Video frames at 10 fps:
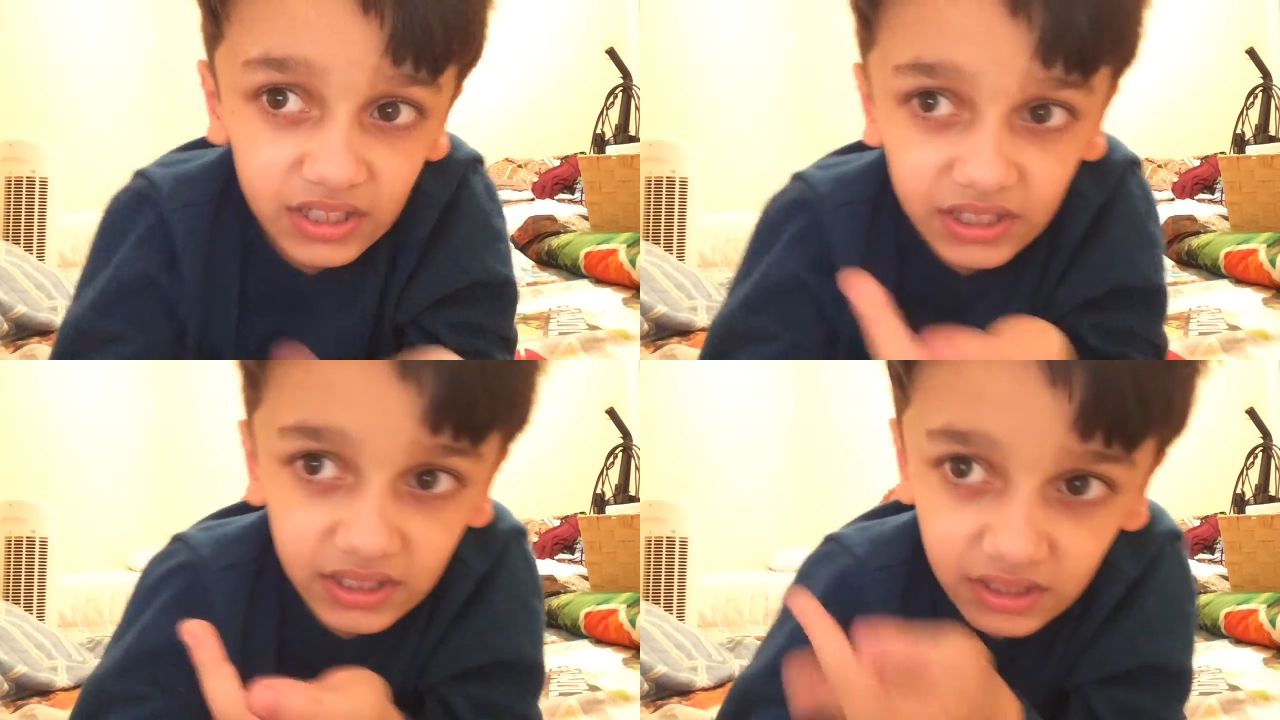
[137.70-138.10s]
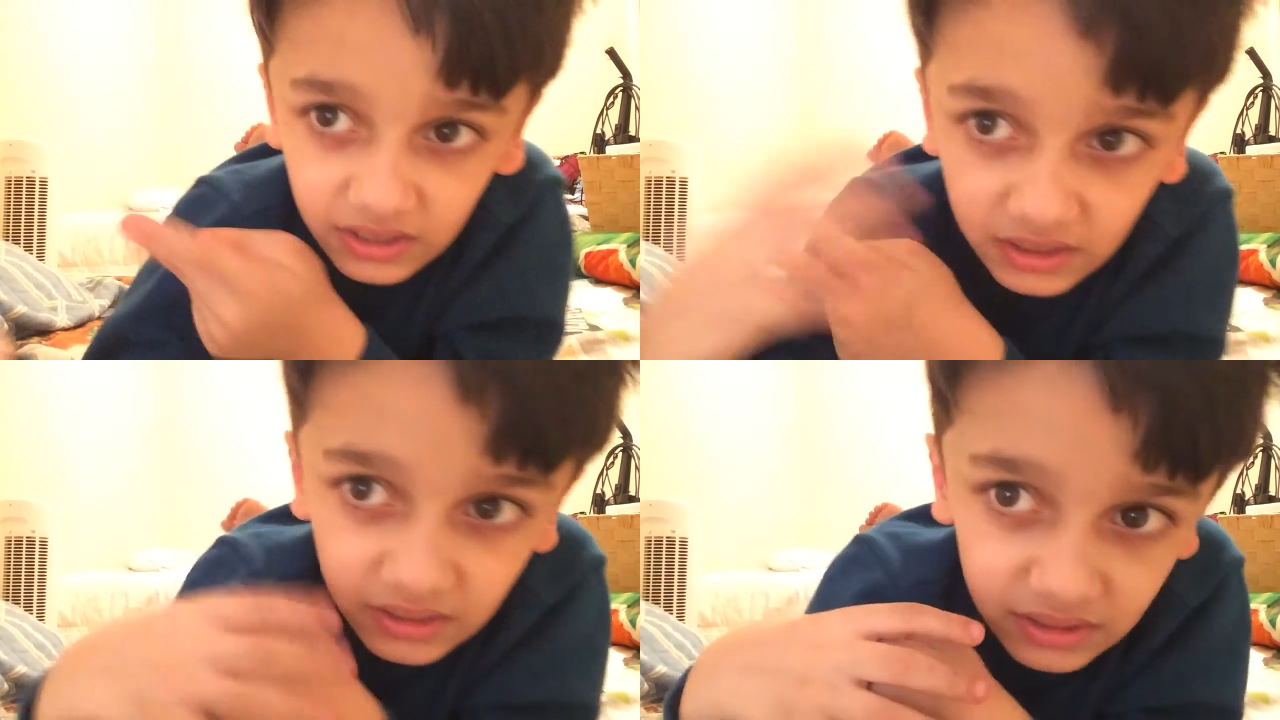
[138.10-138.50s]

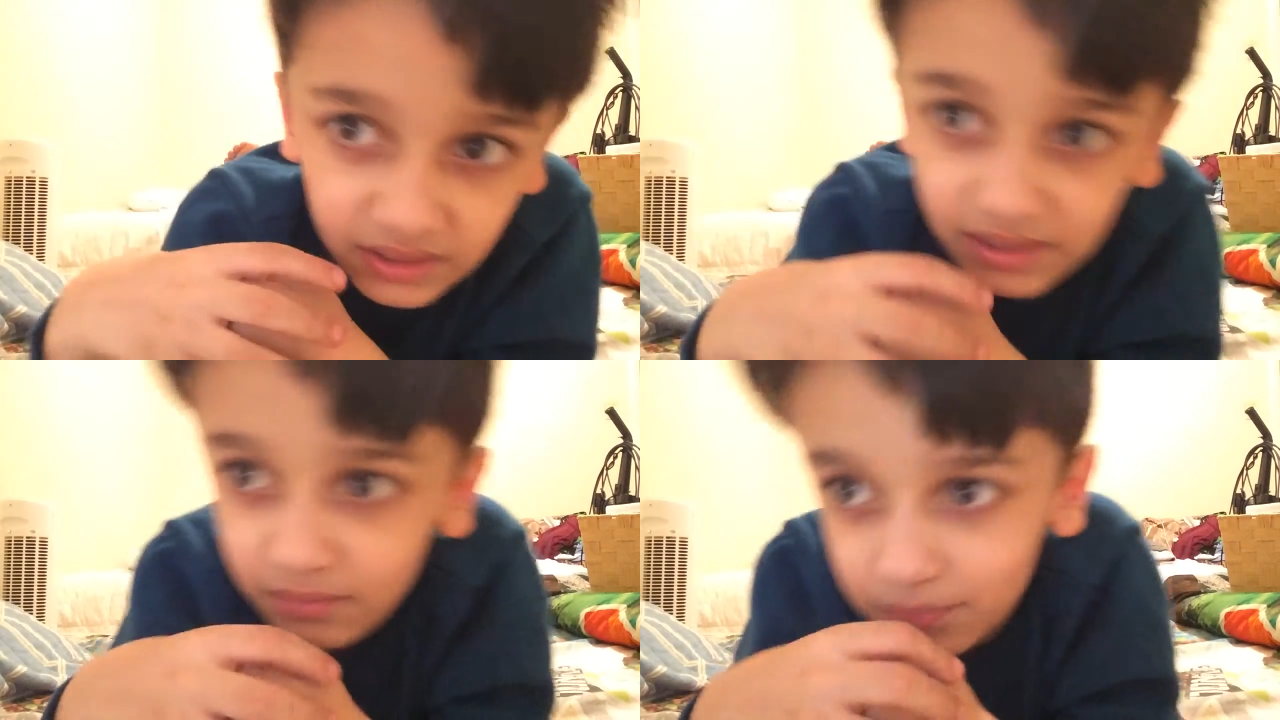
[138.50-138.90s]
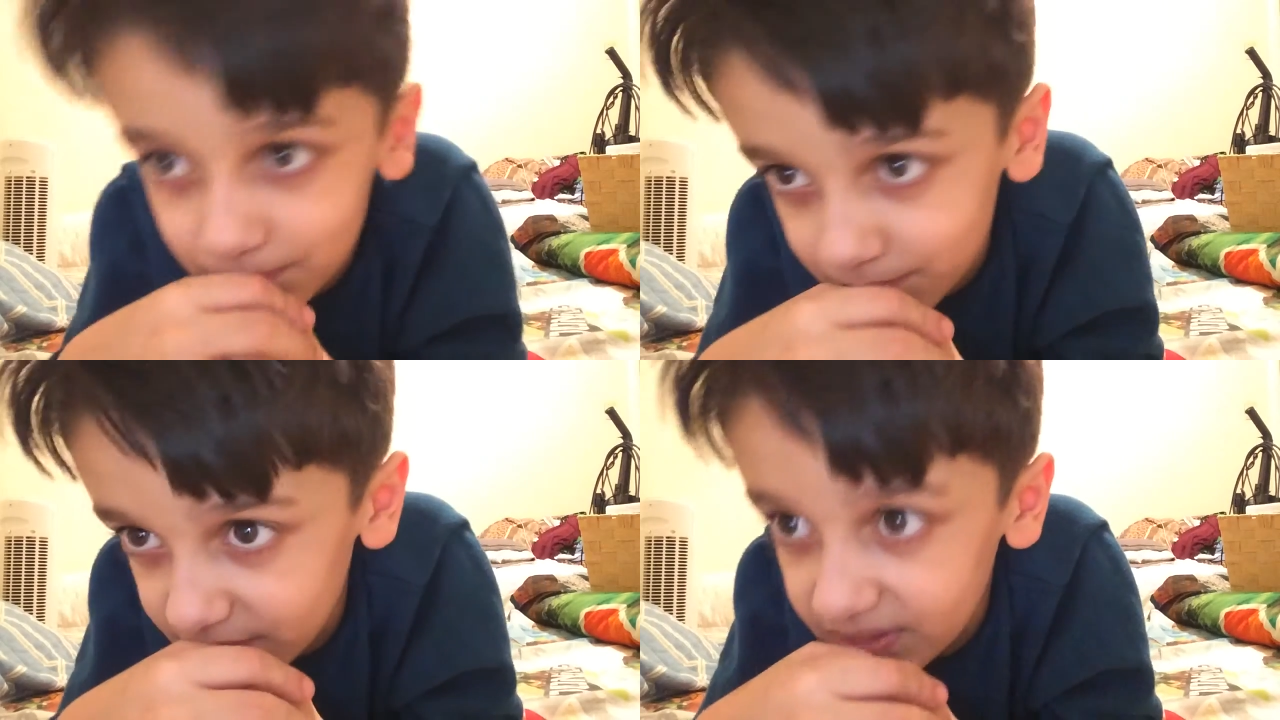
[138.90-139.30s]
he he
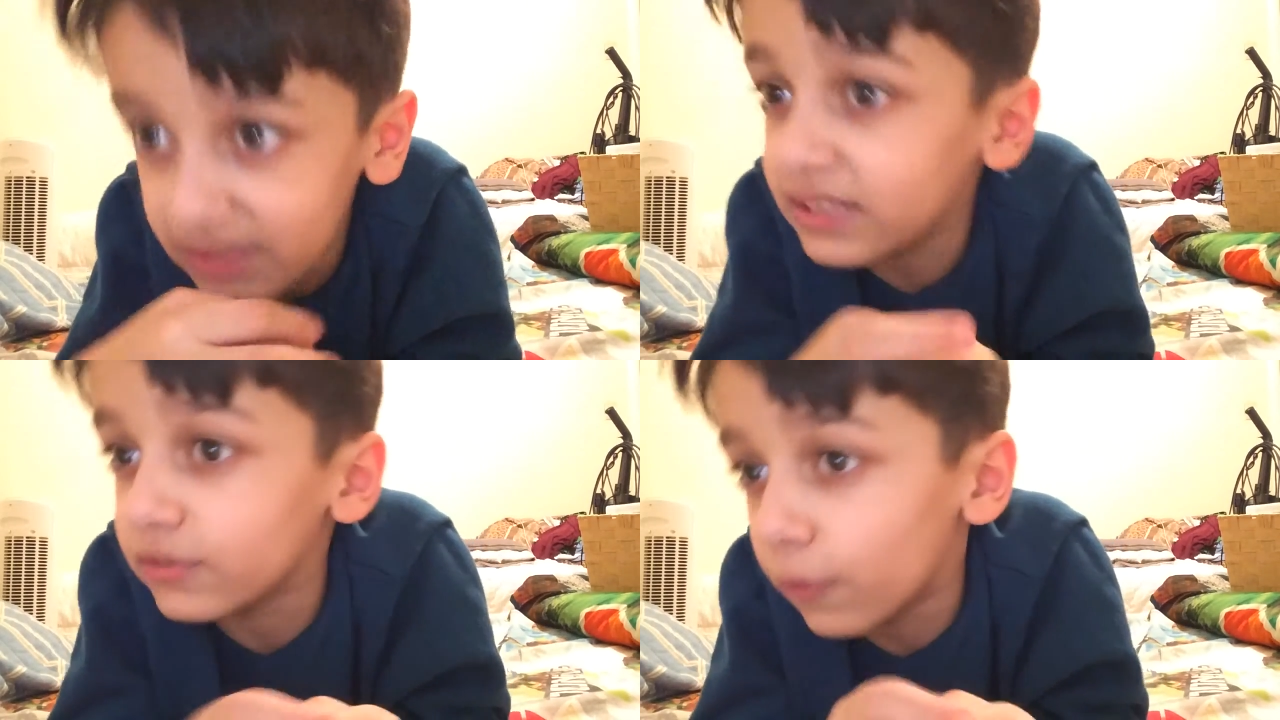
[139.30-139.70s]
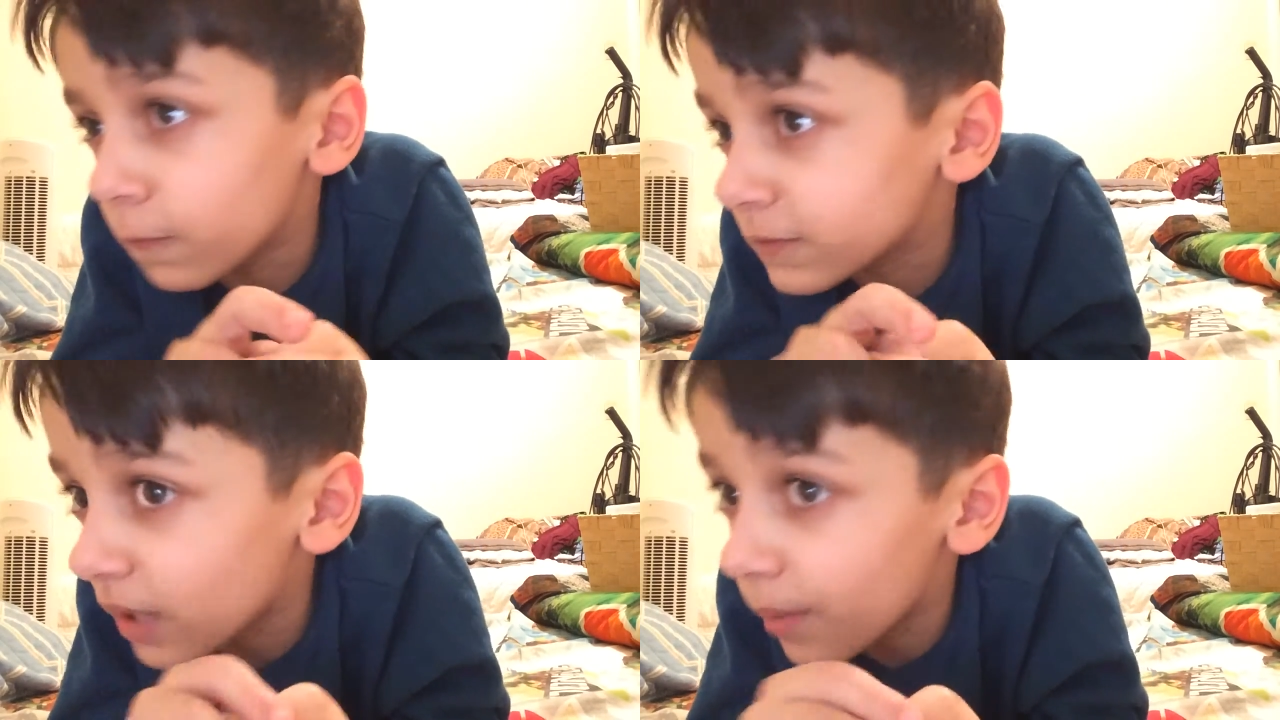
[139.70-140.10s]
he
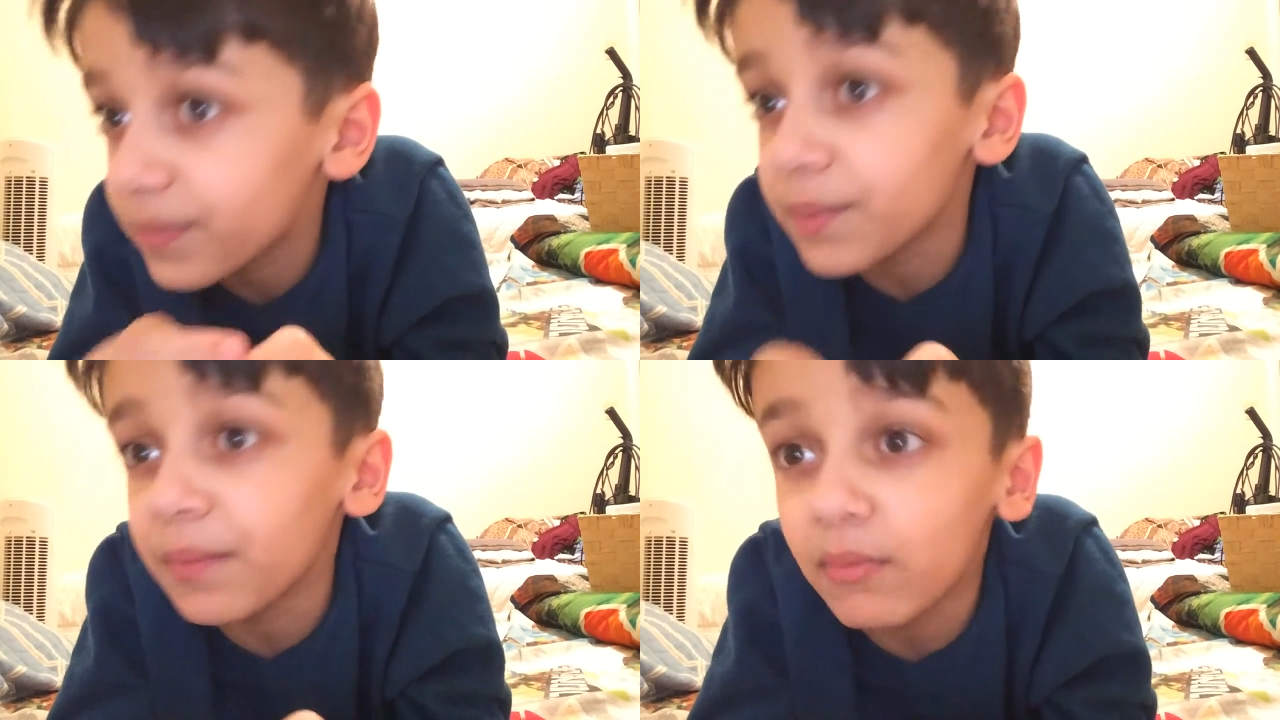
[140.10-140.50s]
called something